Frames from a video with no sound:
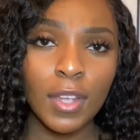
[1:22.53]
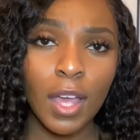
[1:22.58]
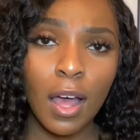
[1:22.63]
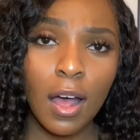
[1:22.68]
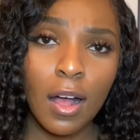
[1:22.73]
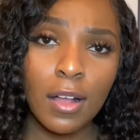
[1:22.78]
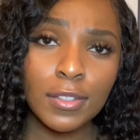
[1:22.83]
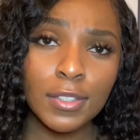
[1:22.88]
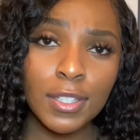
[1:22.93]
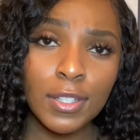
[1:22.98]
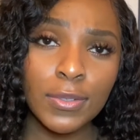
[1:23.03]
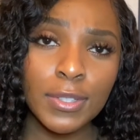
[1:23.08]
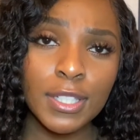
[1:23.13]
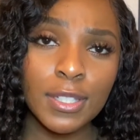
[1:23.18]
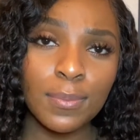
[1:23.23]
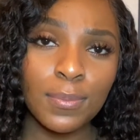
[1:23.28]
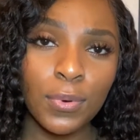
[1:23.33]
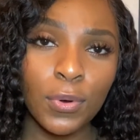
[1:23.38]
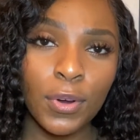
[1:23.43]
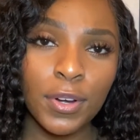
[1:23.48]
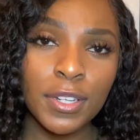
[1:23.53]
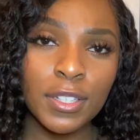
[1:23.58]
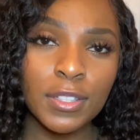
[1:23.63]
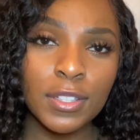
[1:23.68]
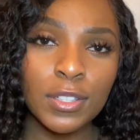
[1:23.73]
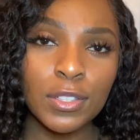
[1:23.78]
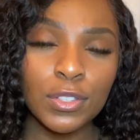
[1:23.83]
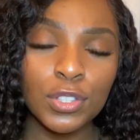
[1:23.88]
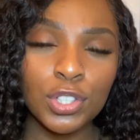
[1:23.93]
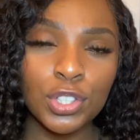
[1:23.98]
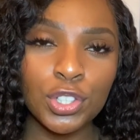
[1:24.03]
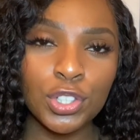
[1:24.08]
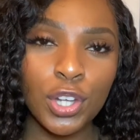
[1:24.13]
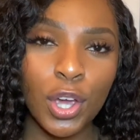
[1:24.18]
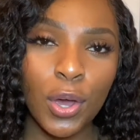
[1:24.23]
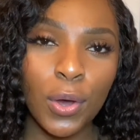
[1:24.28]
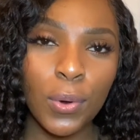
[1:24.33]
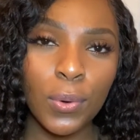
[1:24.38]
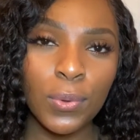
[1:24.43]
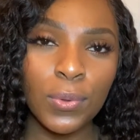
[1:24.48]
Also, it's important to
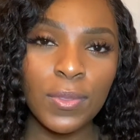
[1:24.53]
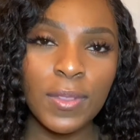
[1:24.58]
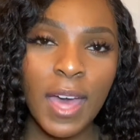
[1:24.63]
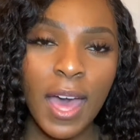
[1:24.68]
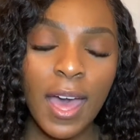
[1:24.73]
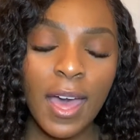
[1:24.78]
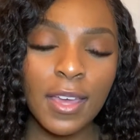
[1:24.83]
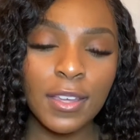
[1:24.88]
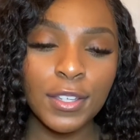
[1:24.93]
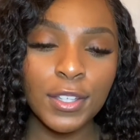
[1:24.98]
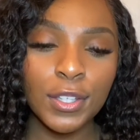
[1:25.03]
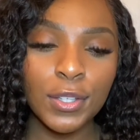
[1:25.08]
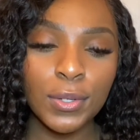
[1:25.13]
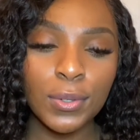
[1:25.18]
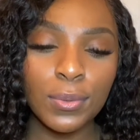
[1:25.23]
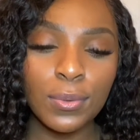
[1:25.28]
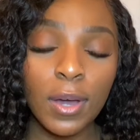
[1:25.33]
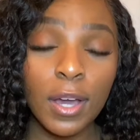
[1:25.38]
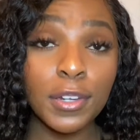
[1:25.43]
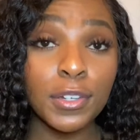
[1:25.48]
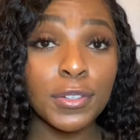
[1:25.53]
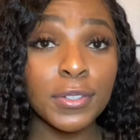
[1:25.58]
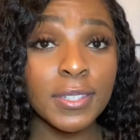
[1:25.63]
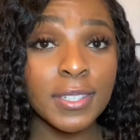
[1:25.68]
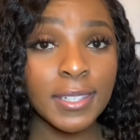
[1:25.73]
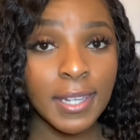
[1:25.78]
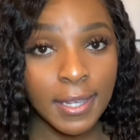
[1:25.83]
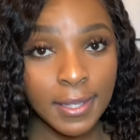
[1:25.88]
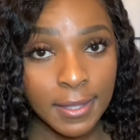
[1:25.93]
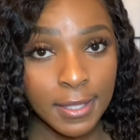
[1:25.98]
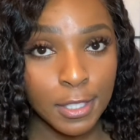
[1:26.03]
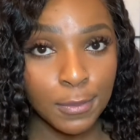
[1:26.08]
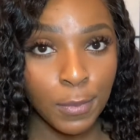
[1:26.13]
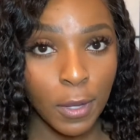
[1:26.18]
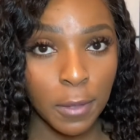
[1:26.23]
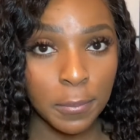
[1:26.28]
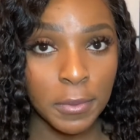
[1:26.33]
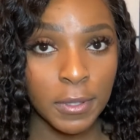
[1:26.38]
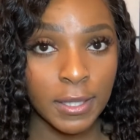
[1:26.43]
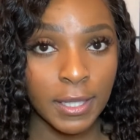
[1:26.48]
show that you understand this
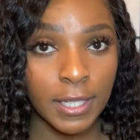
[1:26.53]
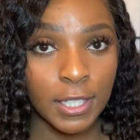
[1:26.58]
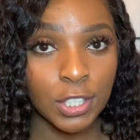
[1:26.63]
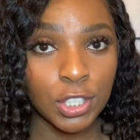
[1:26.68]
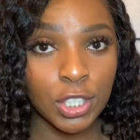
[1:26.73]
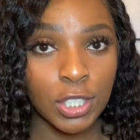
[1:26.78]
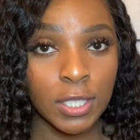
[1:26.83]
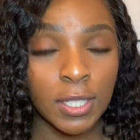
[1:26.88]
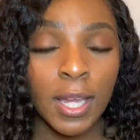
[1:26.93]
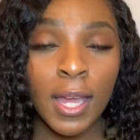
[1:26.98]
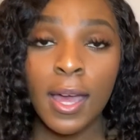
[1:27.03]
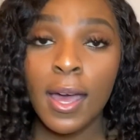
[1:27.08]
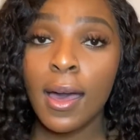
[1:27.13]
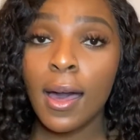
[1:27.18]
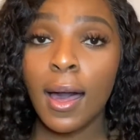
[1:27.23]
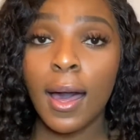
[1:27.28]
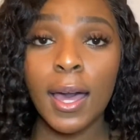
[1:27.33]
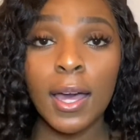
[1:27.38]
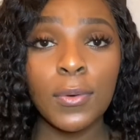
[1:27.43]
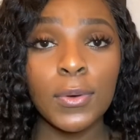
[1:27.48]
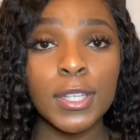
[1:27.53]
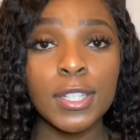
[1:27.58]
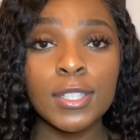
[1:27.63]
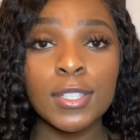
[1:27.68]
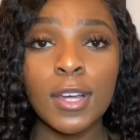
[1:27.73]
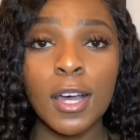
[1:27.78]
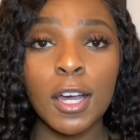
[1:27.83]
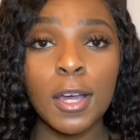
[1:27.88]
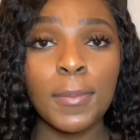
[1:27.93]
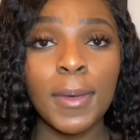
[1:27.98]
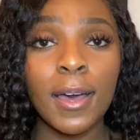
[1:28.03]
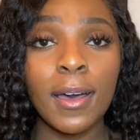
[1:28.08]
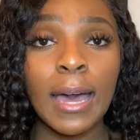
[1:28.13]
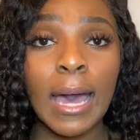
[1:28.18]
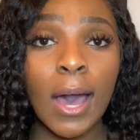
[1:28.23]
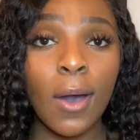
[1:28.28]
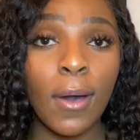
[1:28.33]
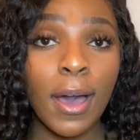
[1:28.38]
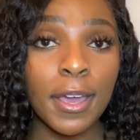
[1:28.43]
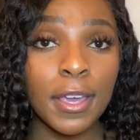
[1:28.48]
population. I always talk about
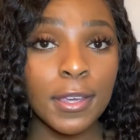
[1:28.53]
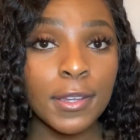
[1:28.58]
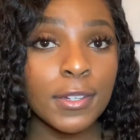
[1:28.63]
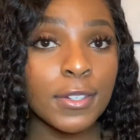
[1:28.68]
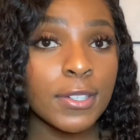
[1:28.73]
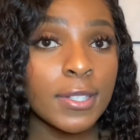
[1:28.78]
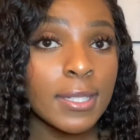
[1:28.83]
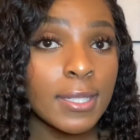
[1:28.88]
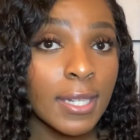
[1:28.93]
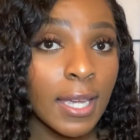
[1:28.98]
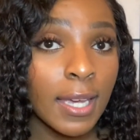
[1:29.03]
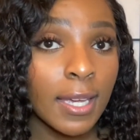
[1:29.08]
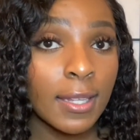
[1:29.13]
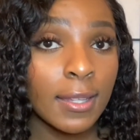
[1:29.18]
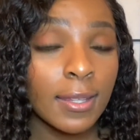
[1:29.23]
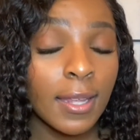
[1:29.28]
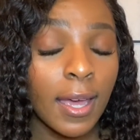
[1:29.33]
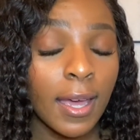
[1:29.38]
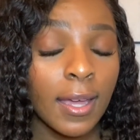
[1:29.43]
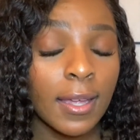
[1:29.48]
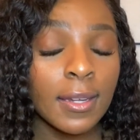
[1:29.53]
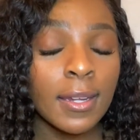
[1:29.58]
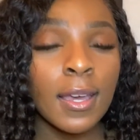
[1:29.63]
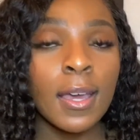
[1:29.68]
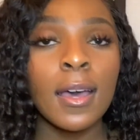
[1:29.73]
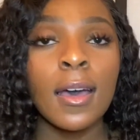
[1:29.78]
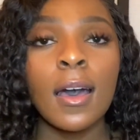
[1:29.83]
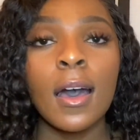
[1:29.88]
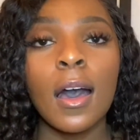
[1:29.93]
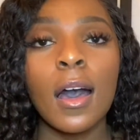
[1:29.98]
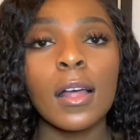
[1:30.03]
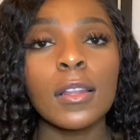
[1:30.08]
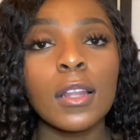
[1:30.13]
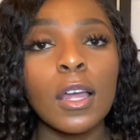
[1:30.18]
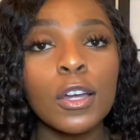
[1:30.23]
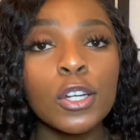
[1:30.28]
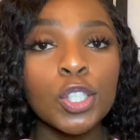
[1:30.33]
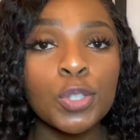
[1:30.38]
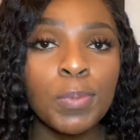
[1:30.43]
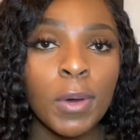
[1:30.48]
how I understand that a
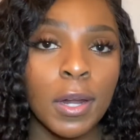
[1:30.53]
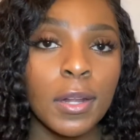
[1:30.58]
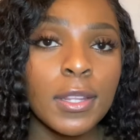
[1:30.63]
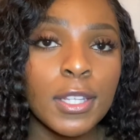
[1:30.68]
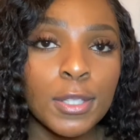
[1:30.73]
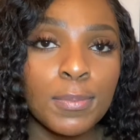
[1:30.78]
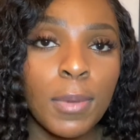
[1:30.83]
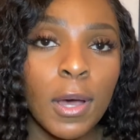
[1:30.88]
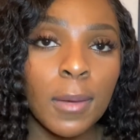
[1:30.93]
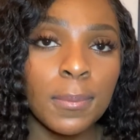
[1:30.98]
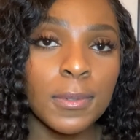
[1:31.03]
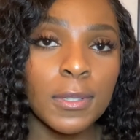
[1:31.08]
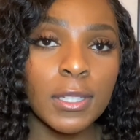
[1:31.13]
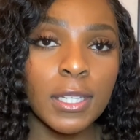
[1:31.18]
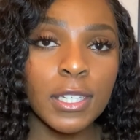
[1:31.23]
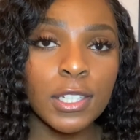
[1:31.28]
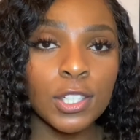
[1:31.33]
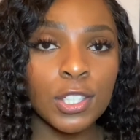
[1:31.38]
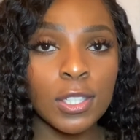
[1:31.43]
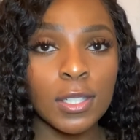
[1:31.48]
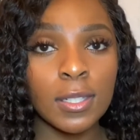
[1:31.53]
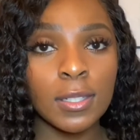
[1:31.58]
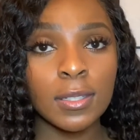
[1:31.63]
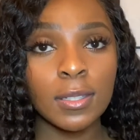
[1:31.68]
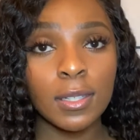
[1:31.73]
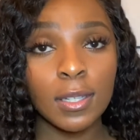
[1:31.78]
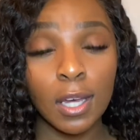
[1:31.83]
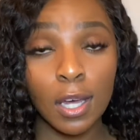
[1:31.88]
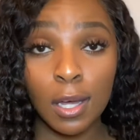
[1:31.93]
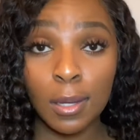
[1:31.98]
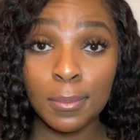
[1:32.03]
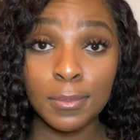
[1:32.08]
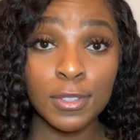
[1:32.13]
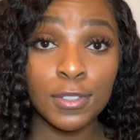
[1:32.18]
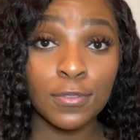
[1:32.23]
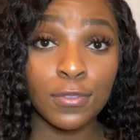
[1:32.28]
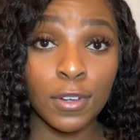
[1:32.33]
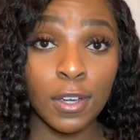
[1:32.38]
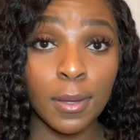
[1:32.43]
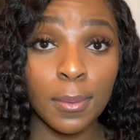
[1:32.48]
large part of this population comes
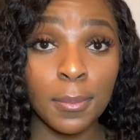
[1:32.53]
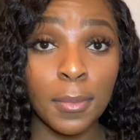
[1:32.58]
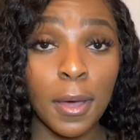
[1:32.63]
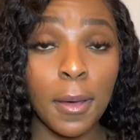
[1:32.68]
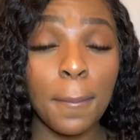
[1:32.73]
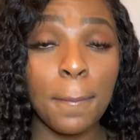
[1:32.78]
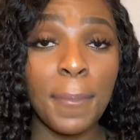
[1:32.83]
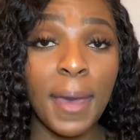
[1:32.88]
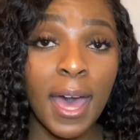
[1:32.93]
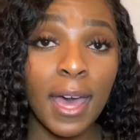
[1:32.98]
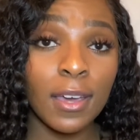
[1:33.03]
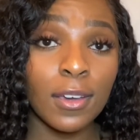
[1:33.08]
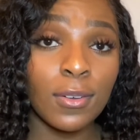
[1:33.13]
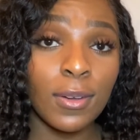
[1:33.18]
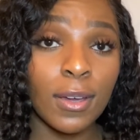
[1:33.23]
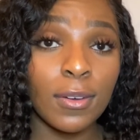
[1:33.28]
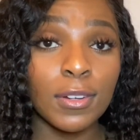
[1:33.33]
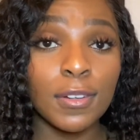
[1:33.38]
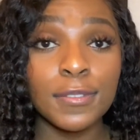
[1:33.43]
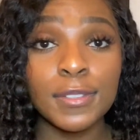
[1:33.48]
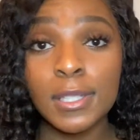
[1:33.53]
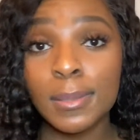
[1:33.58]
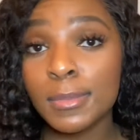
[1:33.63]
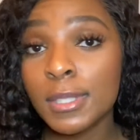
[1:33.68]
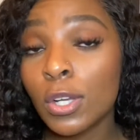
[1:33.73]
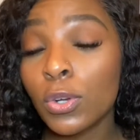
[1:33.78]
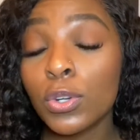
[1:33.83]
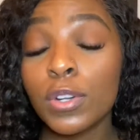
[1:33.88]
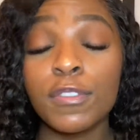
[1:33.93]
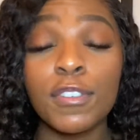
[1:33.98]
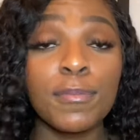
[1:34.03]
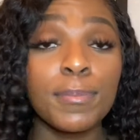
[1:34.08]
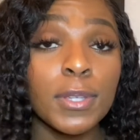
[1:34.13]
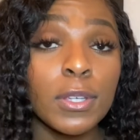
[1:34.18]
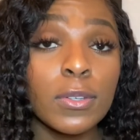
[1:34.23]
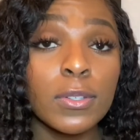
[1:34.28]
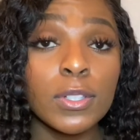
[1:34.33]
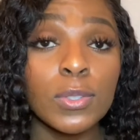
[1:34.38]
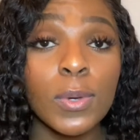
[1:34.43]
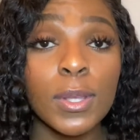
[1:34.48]
from a background of some sort of
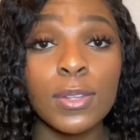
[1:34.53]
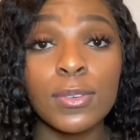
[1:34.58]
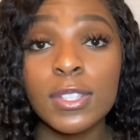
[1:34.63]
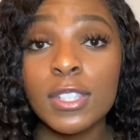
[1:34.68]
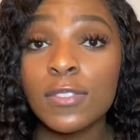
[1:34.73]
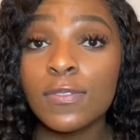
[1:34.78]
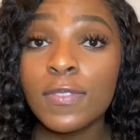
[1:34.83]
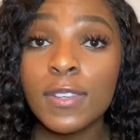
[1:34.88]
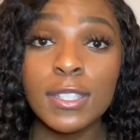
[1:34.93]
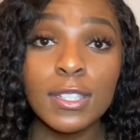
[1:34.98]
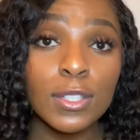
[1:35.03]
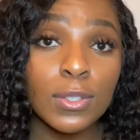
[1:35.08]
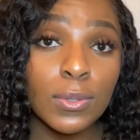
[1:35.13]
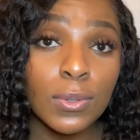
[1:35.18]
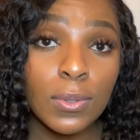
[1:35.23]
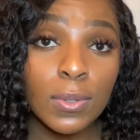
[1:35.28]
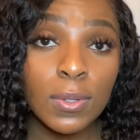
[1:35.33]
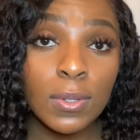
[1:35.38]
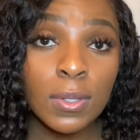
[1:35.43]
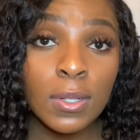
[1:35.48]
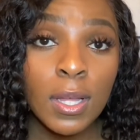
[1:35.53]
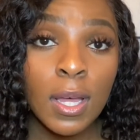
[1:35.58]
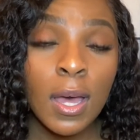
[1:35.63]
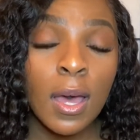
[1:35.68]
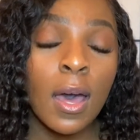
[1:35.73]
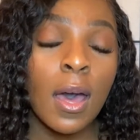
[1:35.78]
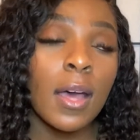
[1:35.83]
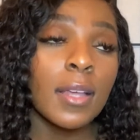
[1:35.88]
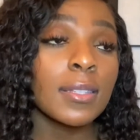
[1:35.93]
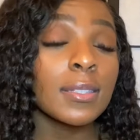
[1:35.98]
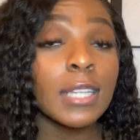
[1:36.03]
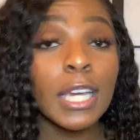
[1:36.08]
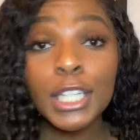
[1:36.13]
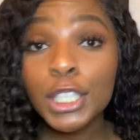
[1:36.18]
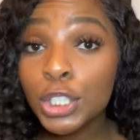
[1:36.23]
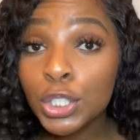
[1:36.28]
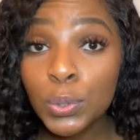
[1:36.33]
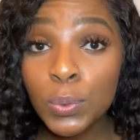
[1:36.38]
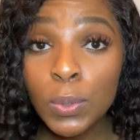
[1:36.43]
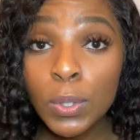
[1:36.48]
abuse, whether it's physical,
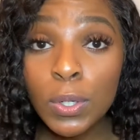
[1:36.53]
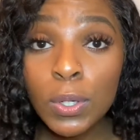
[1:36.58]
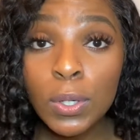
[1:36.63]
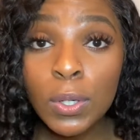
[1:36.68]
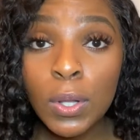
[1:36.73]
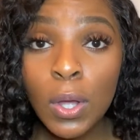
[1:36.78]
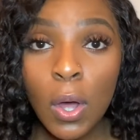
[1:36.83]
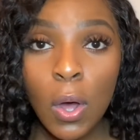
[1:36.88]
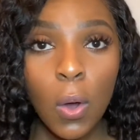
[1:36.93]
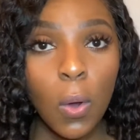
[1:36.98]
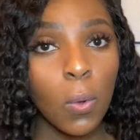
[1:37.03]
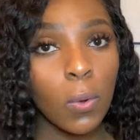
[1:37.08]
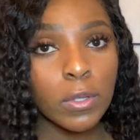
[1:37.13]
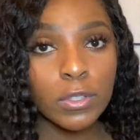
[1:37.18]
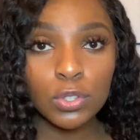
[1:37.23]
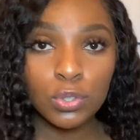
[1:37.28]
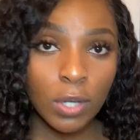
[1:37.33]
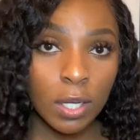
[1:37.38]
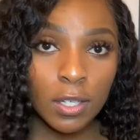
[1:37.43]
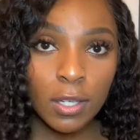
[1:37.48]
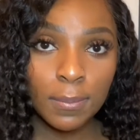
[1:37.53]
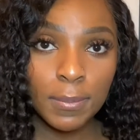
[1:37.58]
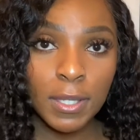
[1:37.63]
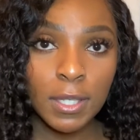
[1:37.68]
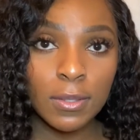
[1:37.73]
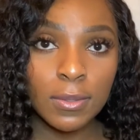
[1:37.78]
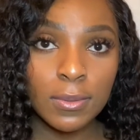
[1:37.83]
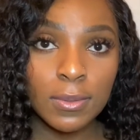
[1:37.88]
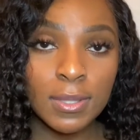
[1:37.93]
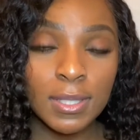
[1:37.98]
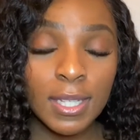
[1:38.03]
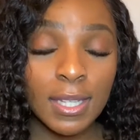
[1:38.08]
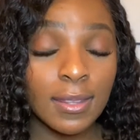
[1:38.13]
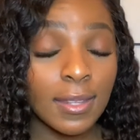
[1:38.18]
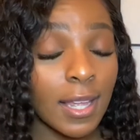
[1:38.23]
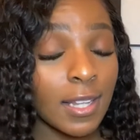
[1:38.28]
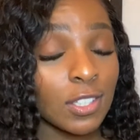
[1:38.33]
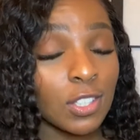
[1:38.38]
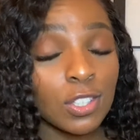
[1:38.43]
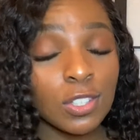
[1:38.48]
sexual, or drug abuse, and
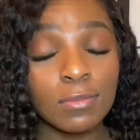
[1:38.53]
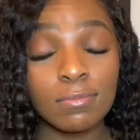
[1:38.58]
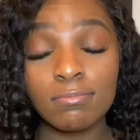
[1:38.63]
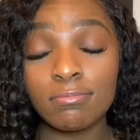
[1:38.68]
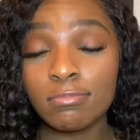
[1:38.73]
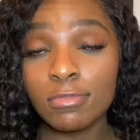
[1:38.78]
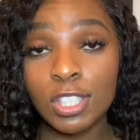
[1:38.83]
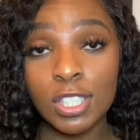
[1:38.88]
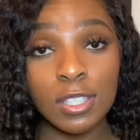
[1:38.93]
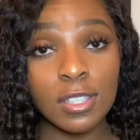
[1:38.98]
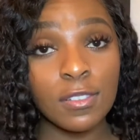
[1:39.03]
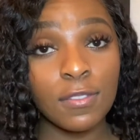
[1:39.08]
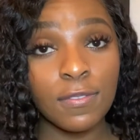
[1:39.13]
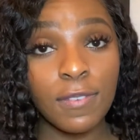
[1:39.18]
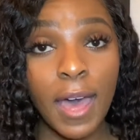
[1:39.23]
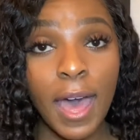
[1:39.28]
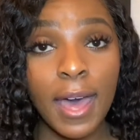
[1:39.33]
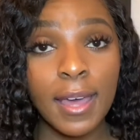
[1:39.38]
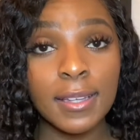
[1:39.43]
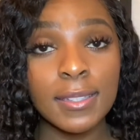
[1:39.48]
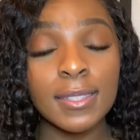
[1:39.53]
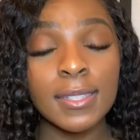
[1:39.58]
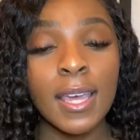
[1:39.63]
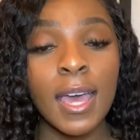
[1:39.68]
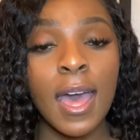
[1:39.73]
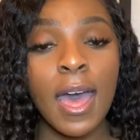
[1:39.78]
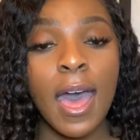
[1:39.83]
that's just the facts.